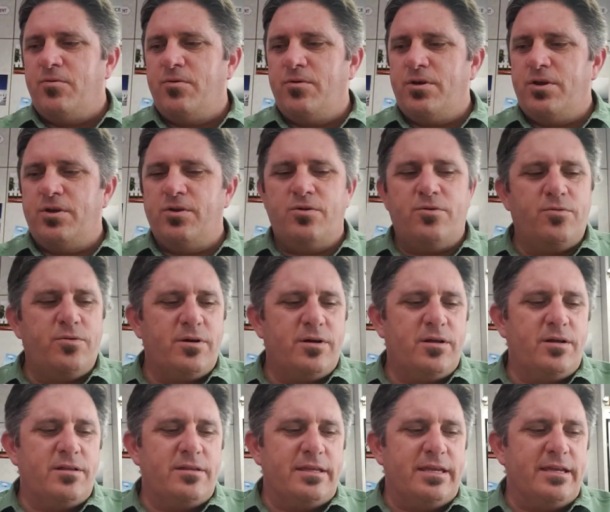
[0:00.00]
you
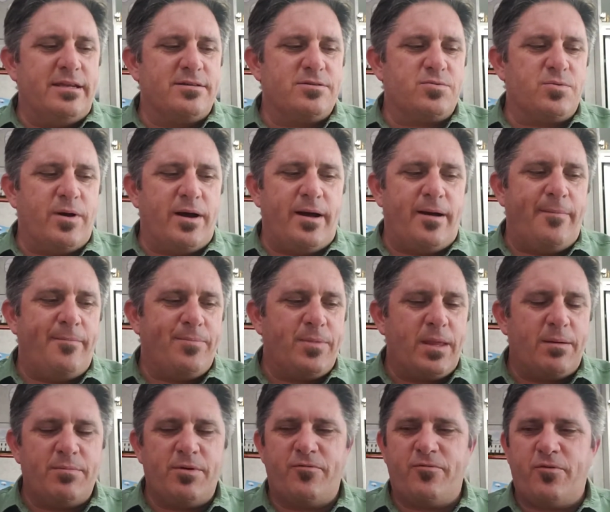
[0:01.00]
will need as well.
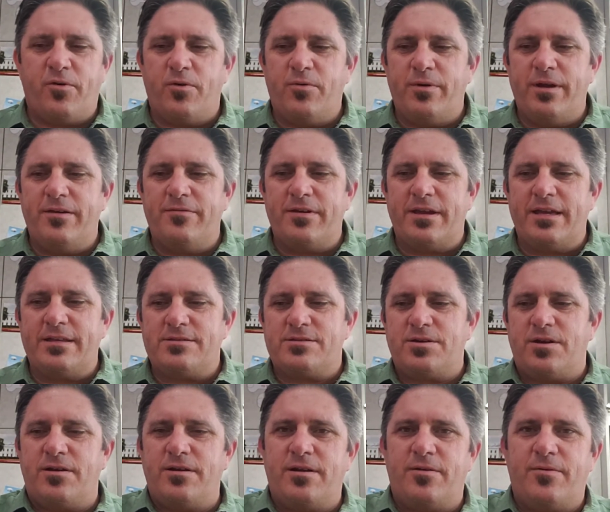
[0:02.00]
Before we even get
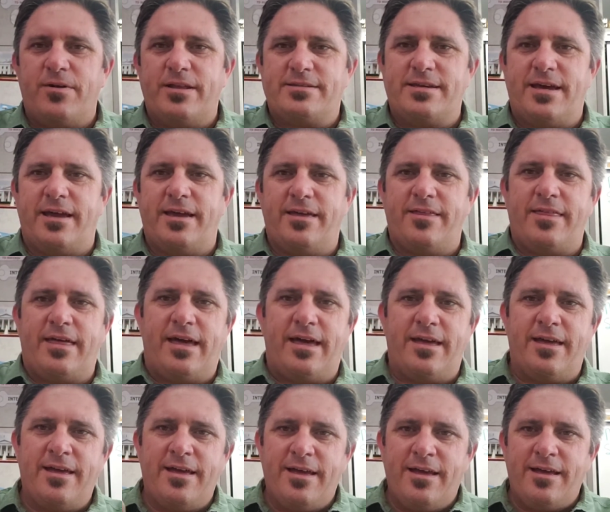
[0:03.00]
started, I want to tell you
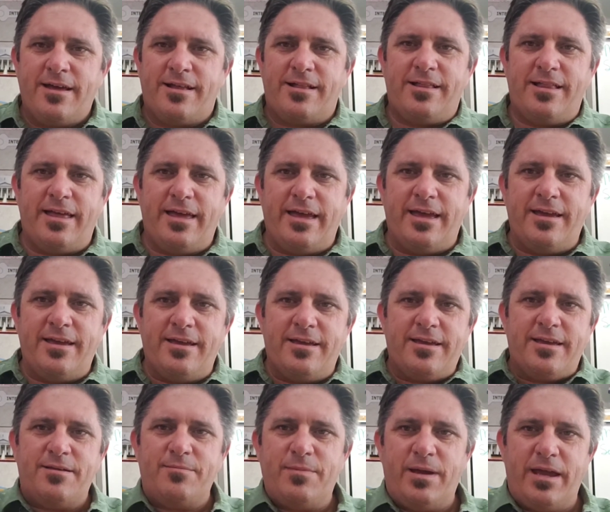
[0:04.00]
that clay
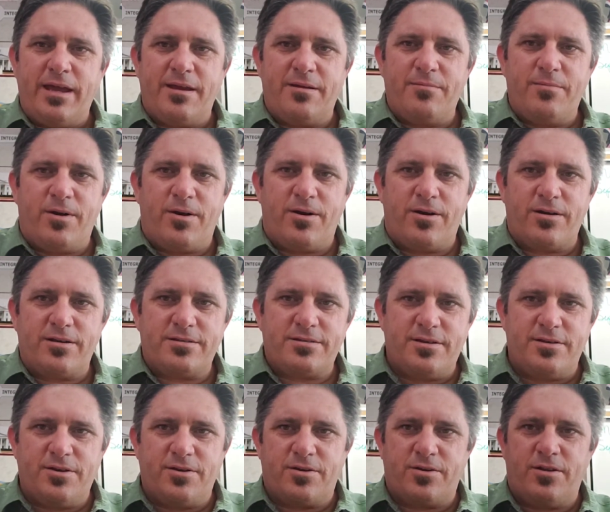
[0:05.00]
can make marks on
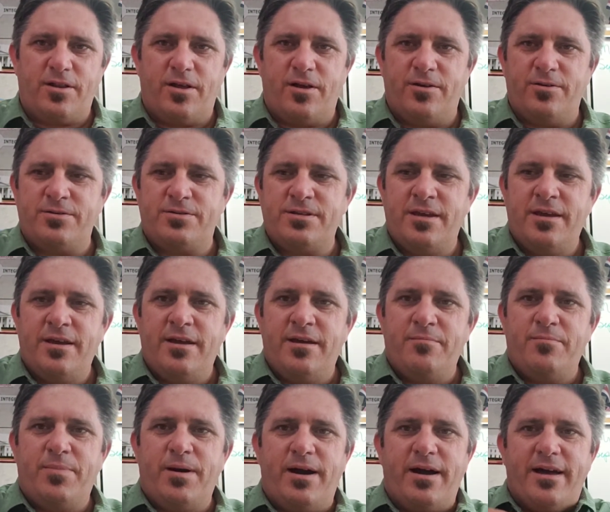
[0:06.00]
your clothes,
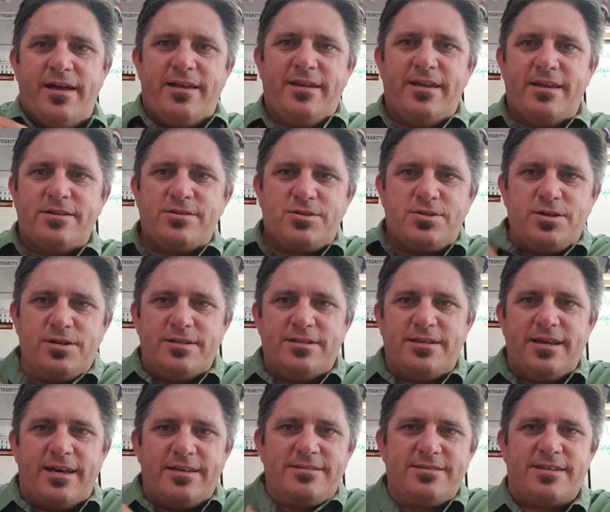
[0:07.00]
but it should
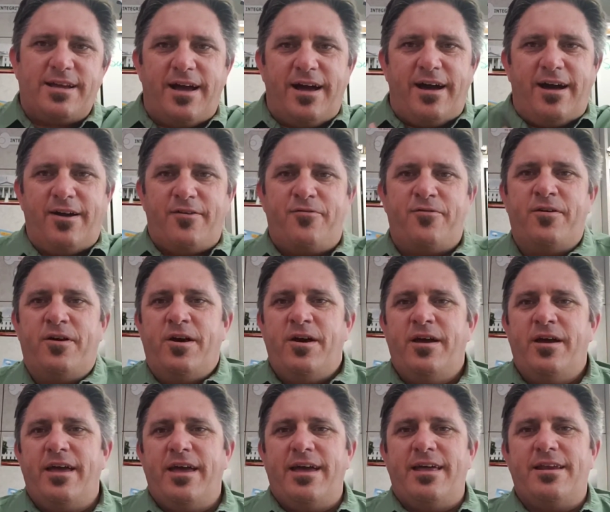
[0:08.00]
dust off,
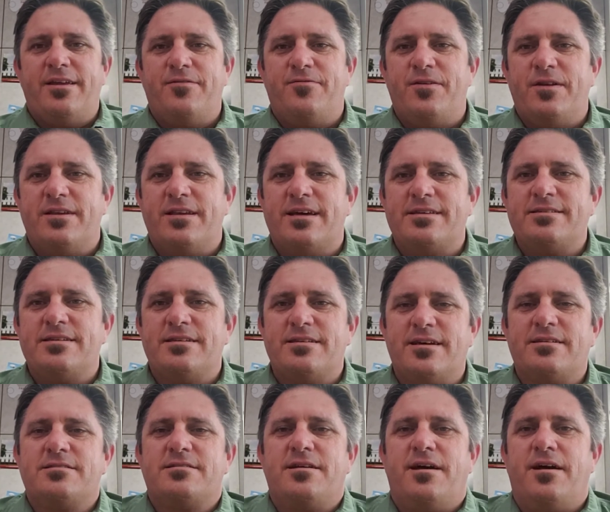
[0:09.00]
and if it doesn't
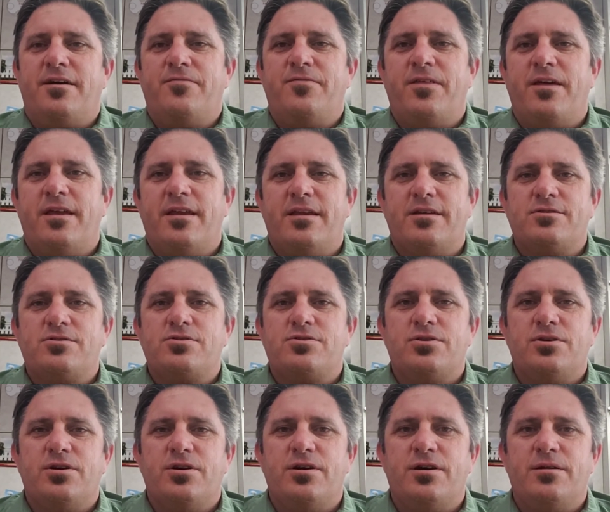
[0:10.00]
dust off, then it
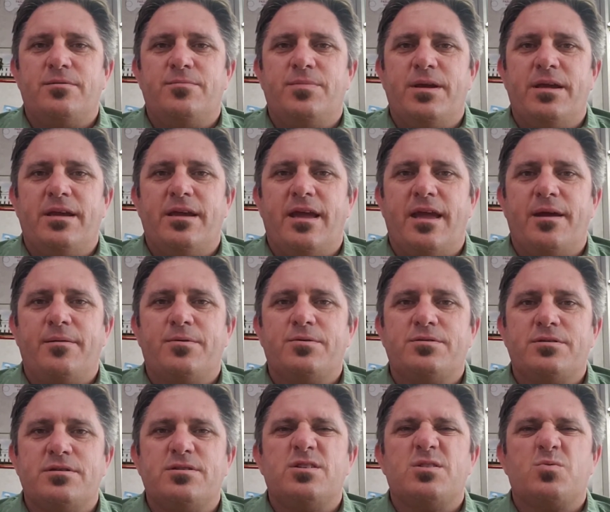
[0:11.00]
should be able
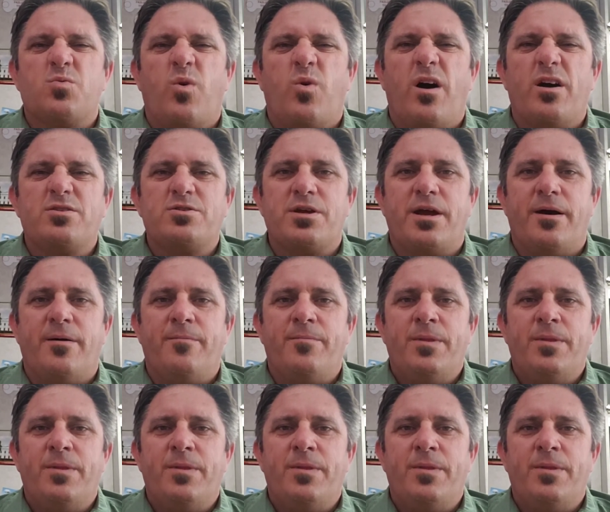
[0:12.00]
to just wash out.